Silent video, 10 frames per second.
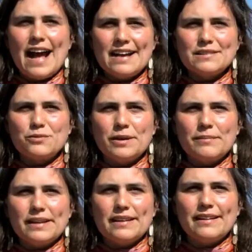as
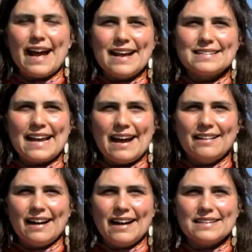women, as
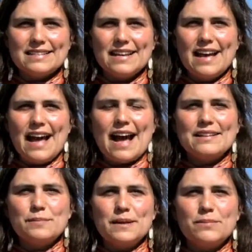allies,
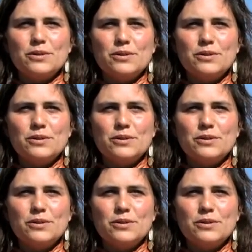as people who